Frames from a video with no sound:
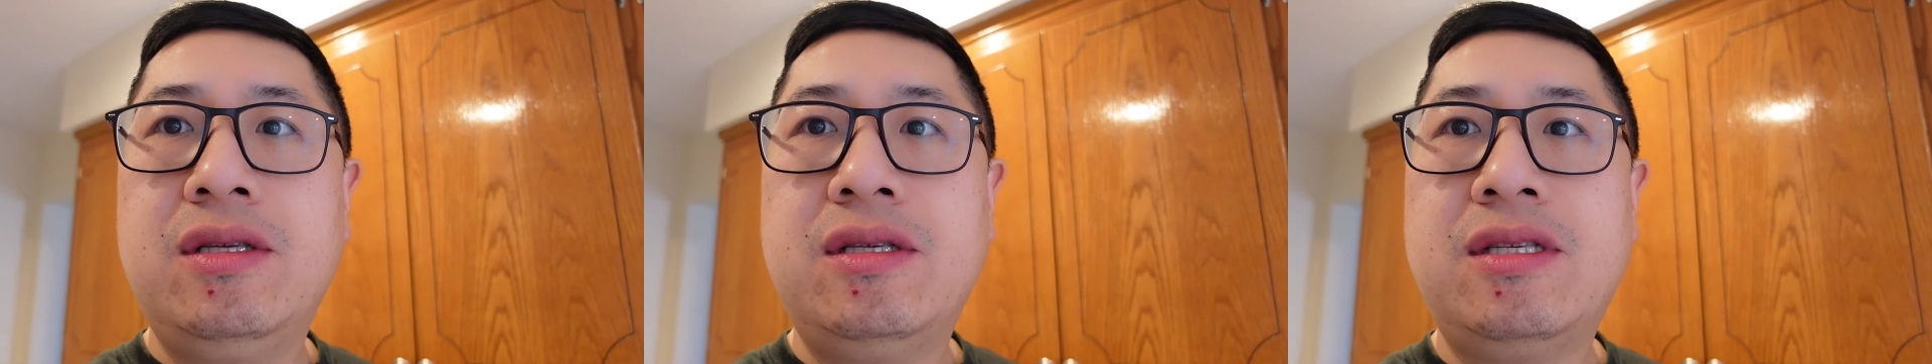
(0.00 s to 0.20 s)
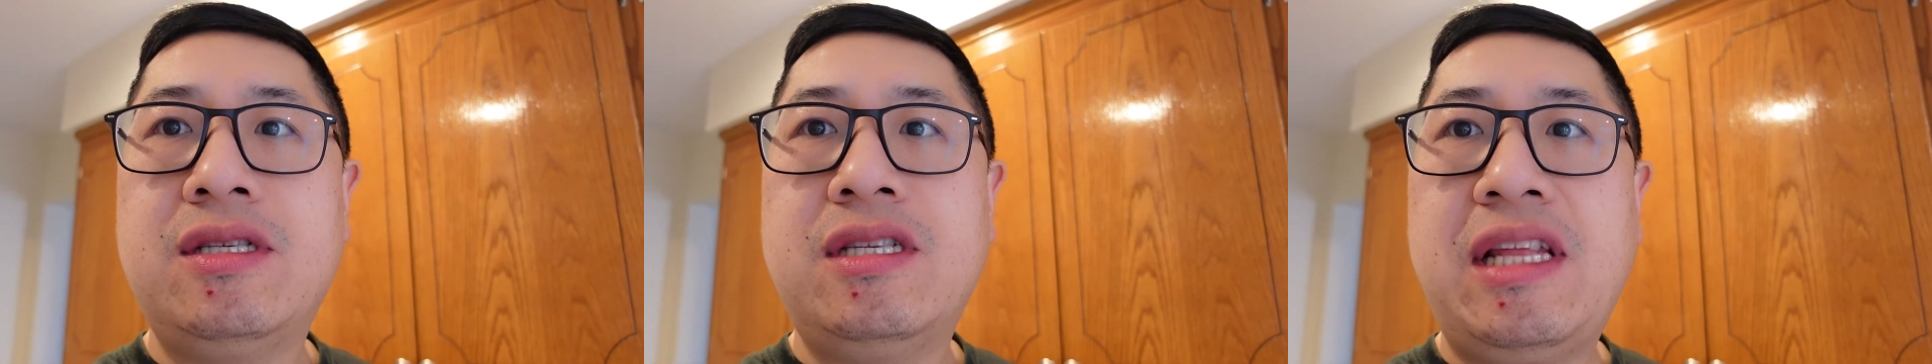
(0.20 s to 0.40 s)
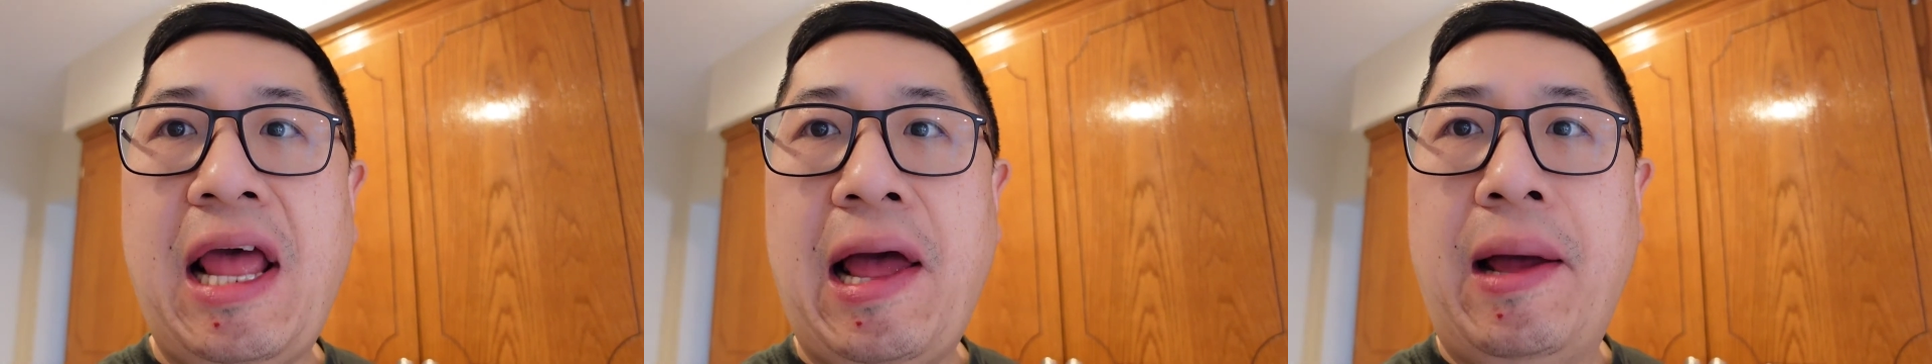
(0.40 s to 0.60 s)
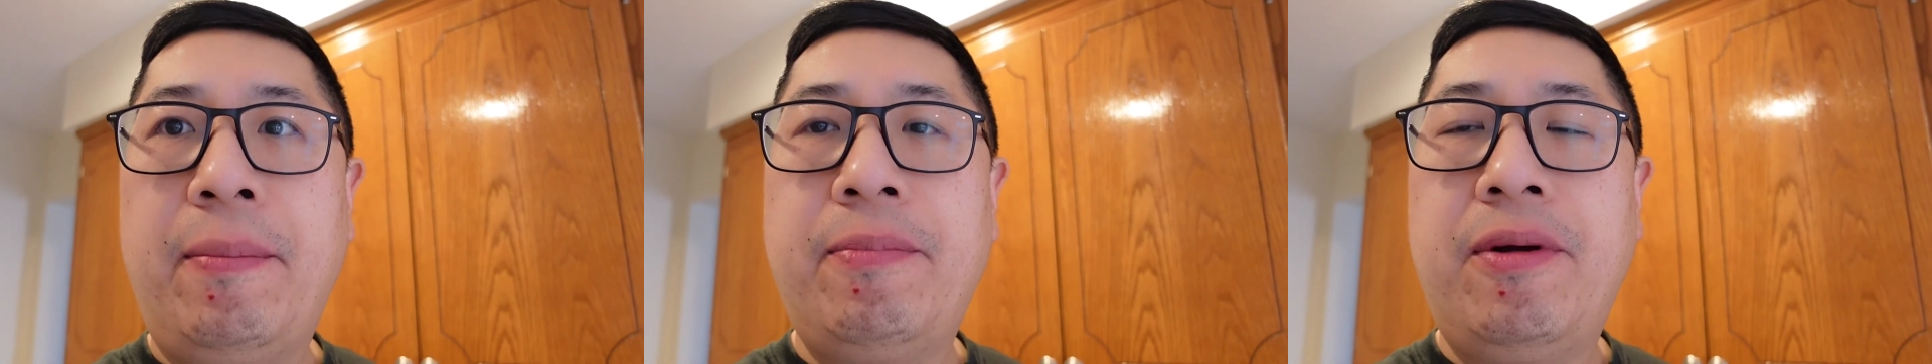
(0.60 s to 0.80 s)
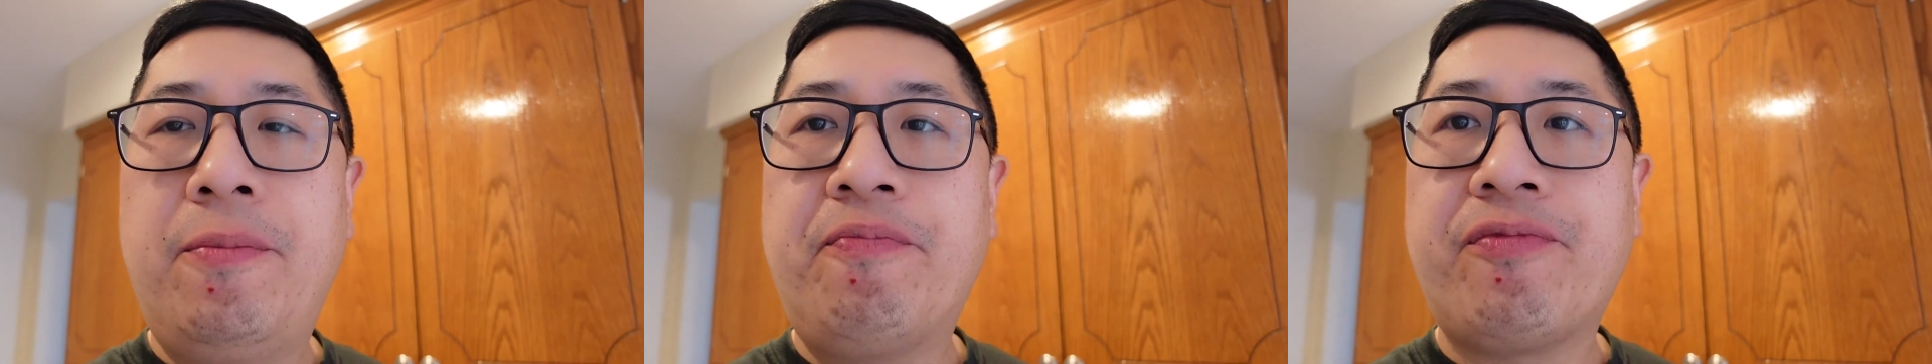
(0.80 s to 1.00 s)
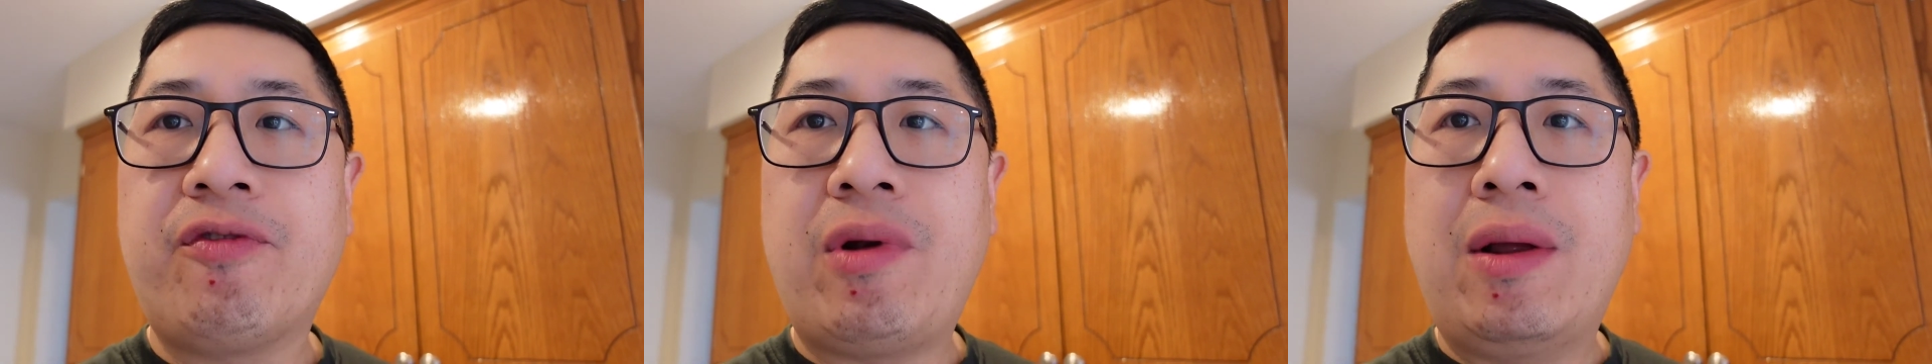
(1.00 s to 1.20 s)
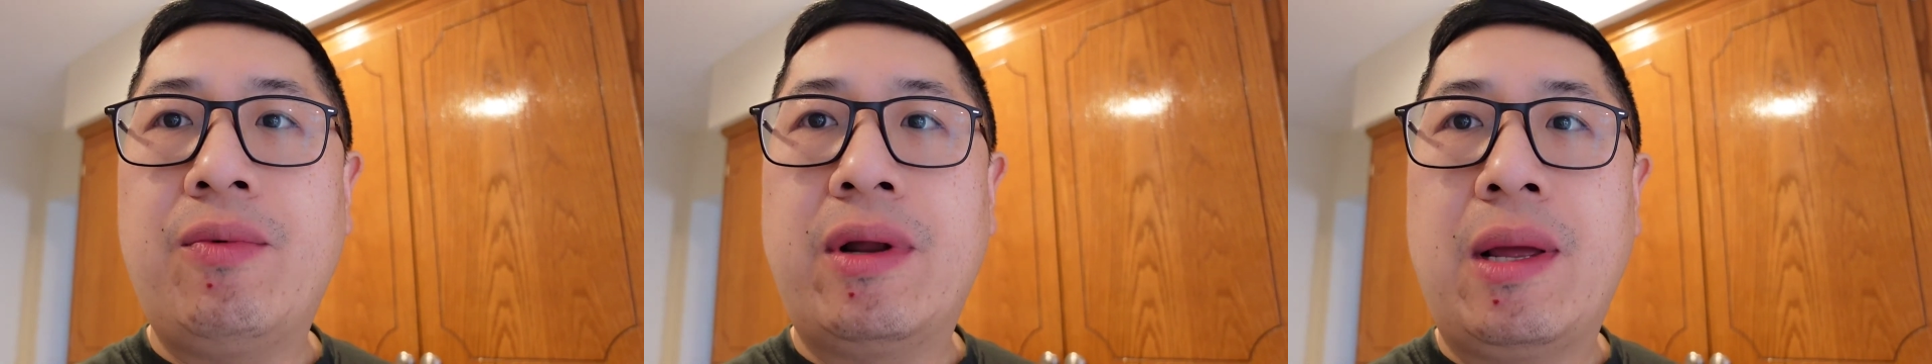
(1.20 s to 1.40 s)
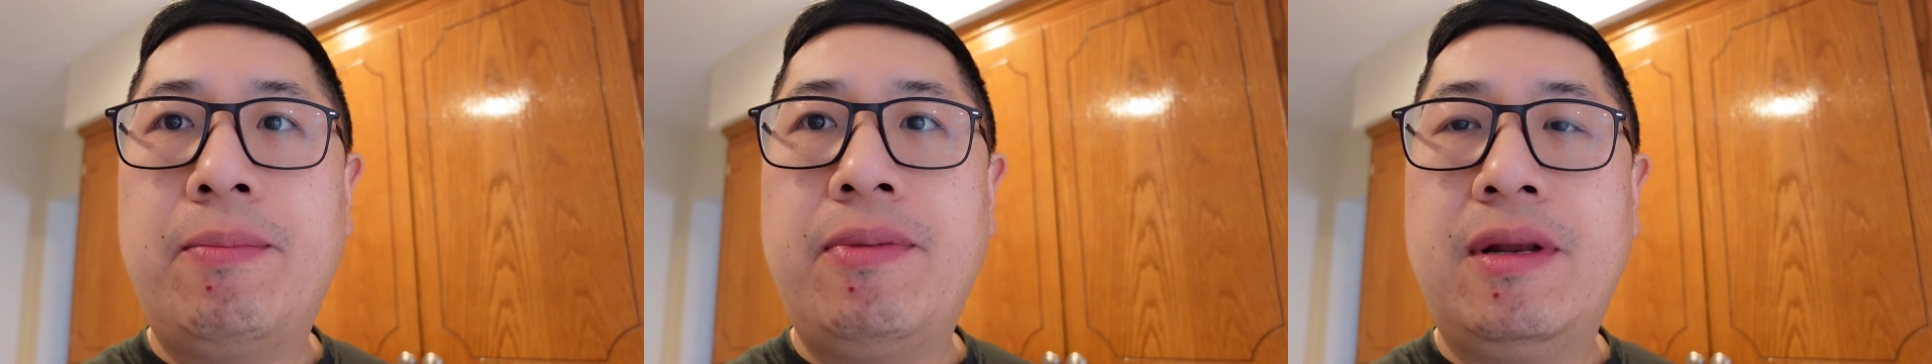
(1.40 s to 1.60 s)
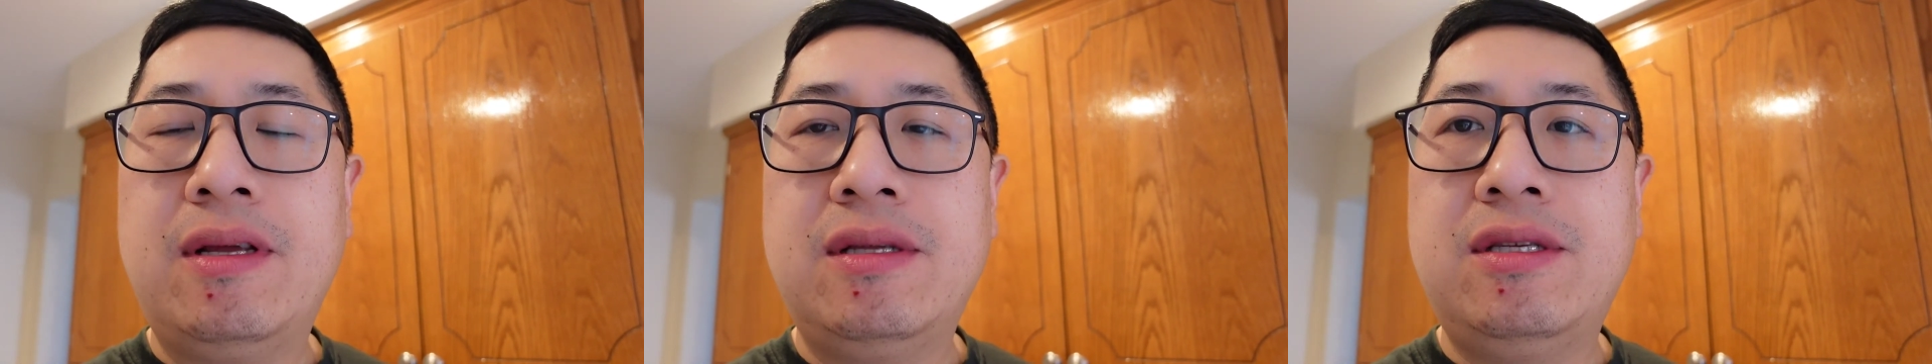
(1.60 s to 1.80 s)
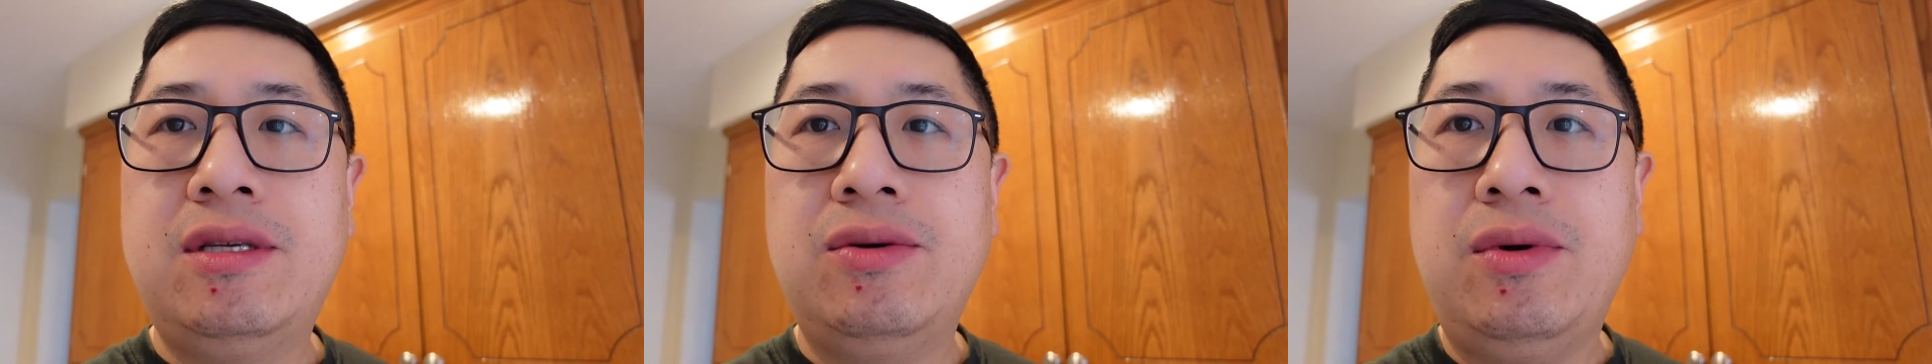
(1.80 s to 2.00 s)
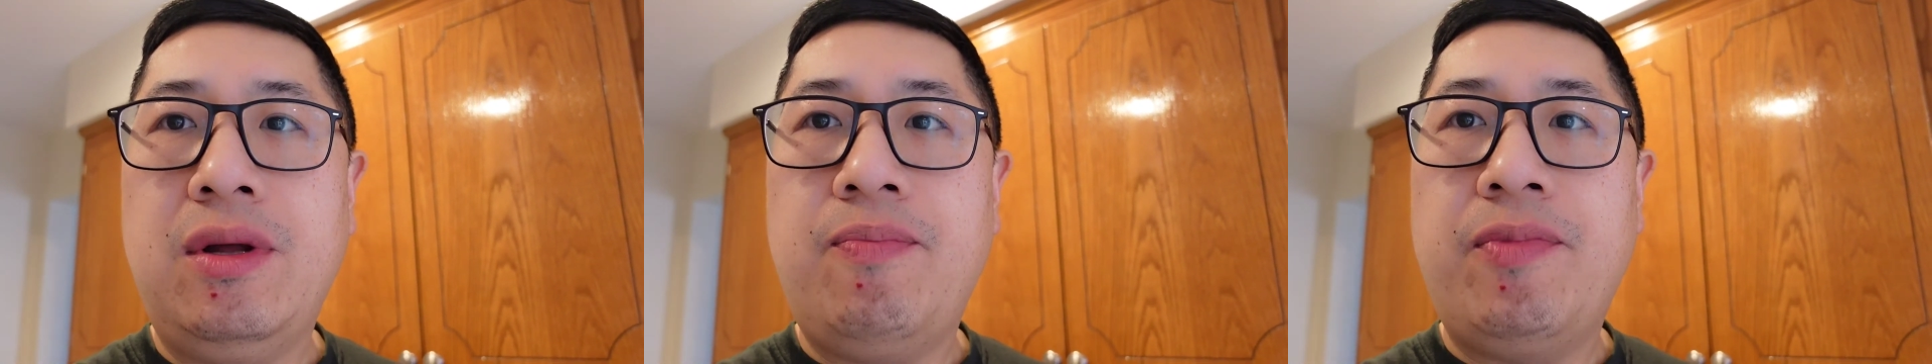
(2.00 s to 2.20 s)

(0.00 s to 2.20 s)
snap right when I bit into it.